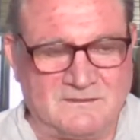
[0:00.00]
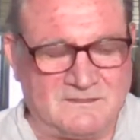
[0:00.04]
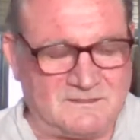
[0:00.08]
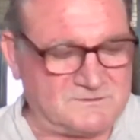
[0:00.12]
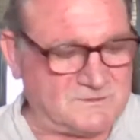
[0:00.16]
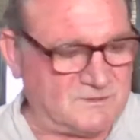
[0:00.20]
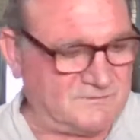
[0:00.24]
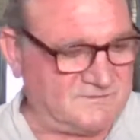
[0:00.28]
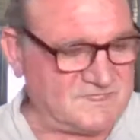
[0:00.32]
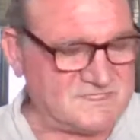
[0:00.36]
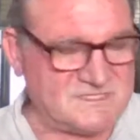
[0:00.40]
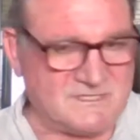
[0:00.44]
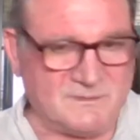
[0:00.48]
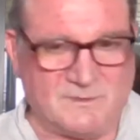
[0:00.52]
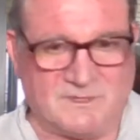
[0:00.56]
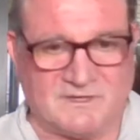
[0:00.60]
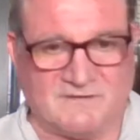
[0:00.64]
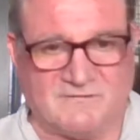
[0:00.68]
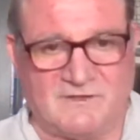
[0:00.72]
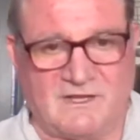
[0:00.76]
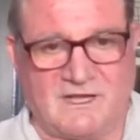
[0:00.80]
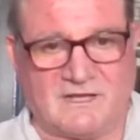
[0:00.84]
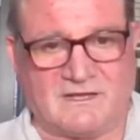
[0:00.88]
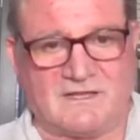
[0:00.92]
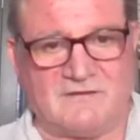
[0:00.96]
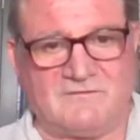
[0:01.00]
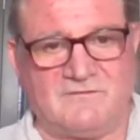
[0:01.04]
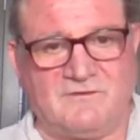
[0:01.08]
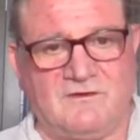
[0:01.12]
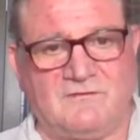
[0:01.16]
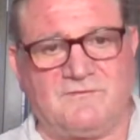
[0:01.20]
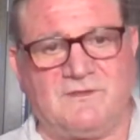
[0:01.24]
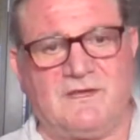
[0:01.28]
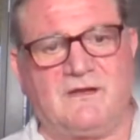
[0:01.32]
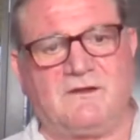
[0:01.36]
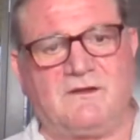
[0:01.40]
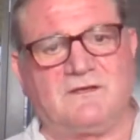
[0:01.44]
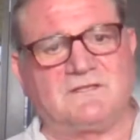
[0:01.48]
Well, it's obviously a bit of luck
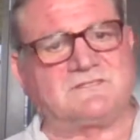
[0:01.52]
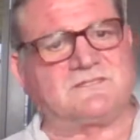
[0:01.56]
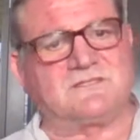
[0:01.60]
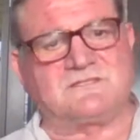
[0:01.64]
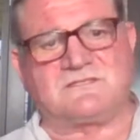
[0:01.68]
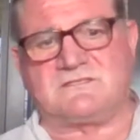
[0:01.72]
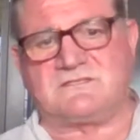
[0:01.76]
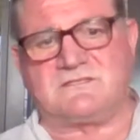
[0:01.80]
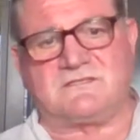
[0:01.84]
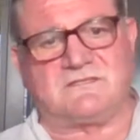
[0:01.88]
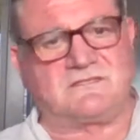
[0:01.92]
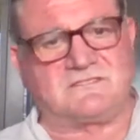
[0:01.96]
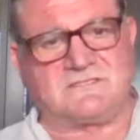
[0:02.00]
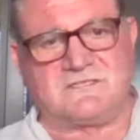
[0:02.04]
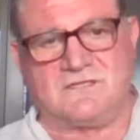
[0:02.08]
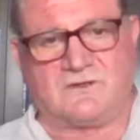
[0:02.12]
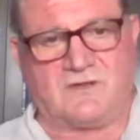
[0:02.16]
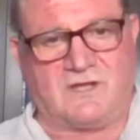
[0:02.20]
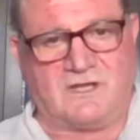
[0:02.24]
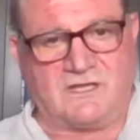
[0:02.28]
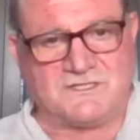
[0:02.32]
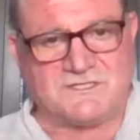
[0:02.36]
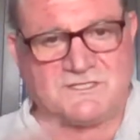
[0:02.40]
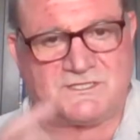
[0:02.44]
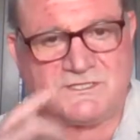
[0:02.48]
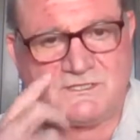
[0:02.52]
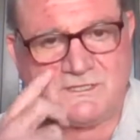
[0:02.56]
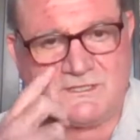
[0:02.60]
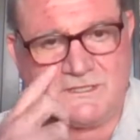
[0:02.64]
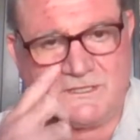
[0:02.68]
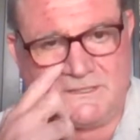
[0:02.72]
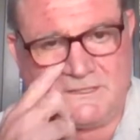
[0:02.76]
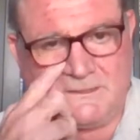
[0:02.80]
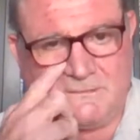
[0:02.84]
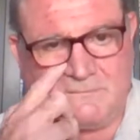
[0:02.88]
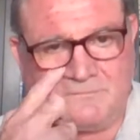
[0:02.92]
involved. No, it's location.